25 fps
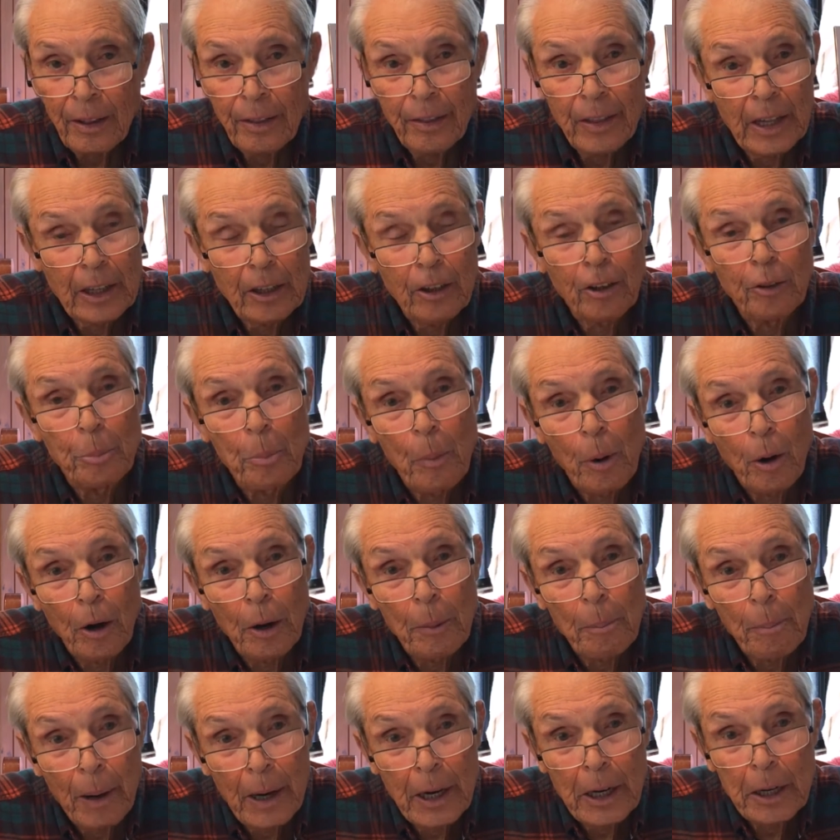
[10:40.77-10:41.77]
That is
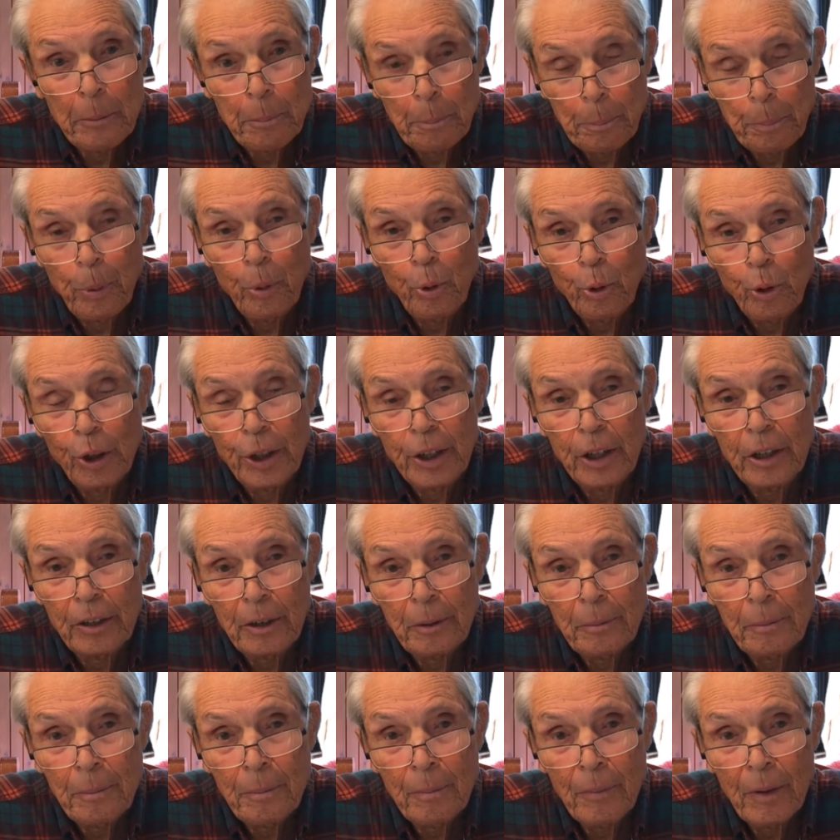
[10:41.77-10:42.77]
my main point
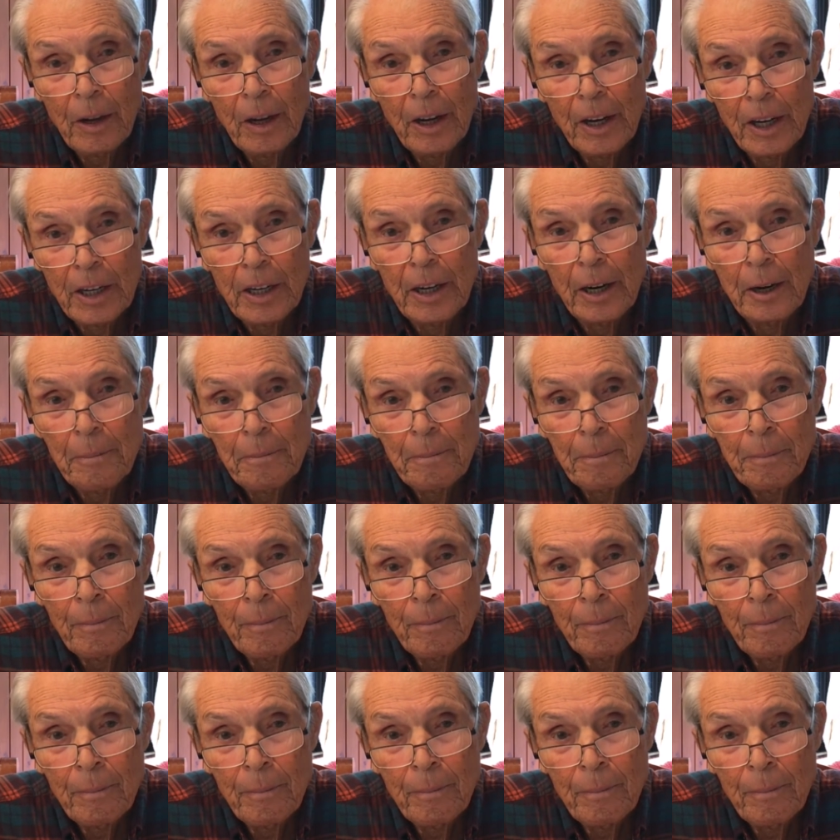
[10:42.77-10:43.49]
here,